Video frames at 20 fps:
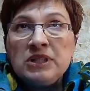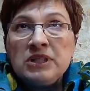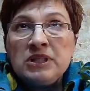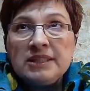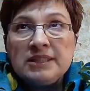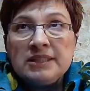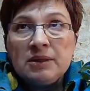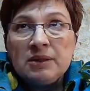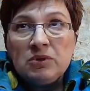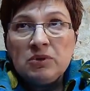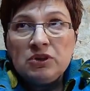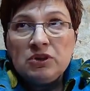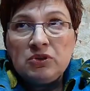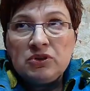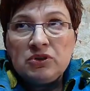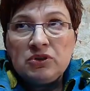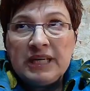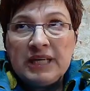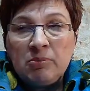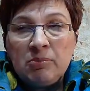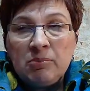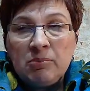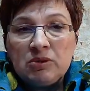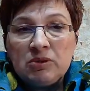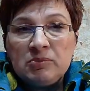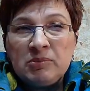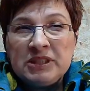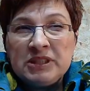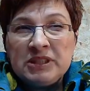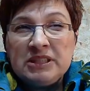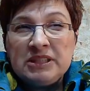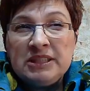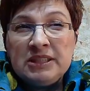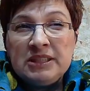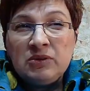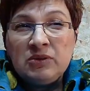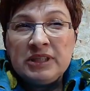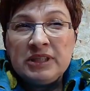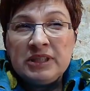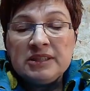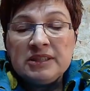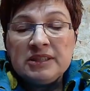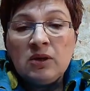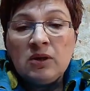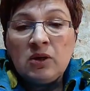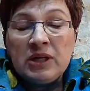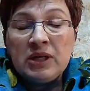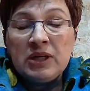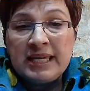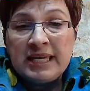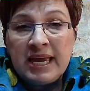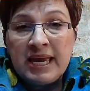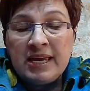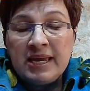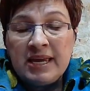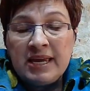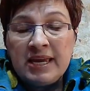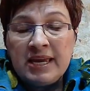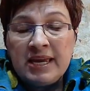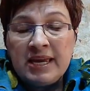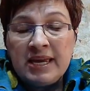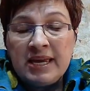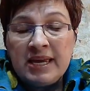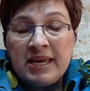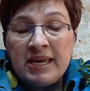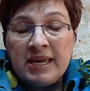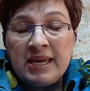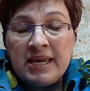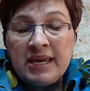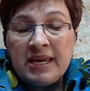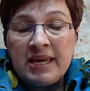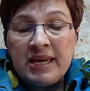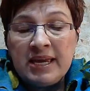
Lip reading: else I want to say about materials? Okay, yes,